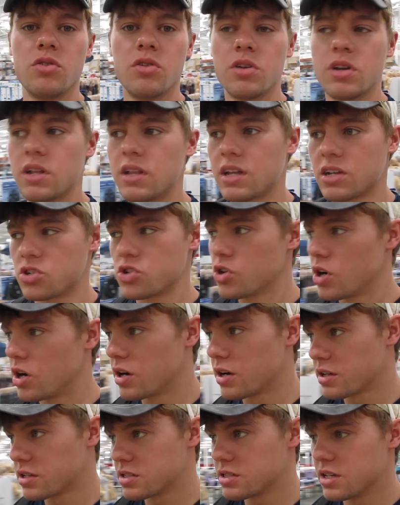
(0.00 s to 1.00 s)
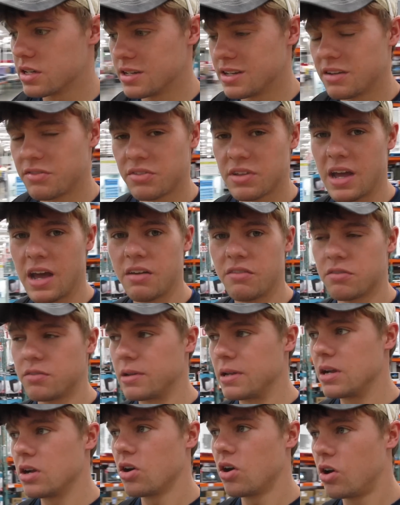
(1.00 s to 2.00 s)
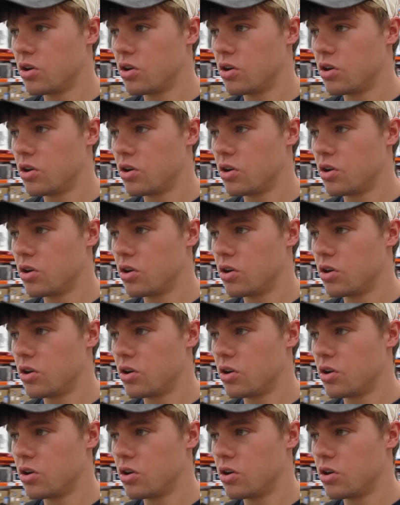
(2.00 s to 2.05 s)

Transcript: need electronics, they definitely have them here.